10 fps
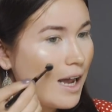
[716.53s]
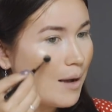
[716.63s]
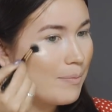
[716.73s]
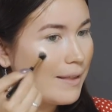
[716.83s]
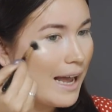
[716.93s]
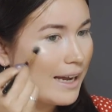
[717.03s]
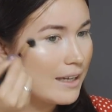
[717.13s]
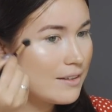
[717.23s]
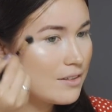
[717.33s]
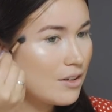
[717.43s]
apply
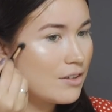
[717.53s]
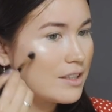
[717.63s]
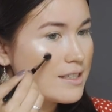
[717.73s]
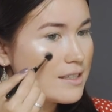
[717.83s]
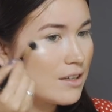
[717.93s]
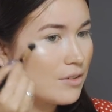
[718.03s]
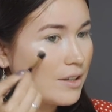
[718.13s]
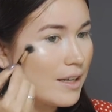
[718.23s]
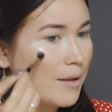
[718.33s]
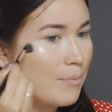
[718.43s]
it on
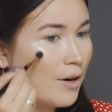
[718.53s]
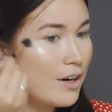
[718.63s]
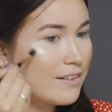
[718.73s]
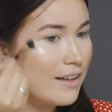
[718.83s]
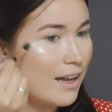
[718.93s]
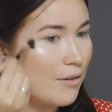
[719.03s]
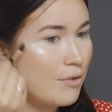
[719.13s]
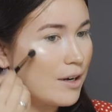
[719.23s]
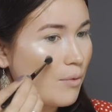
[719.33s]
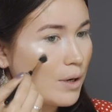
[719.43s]
the part that I
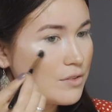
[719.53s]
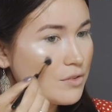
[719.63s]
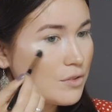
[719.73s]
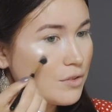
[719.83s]
really want.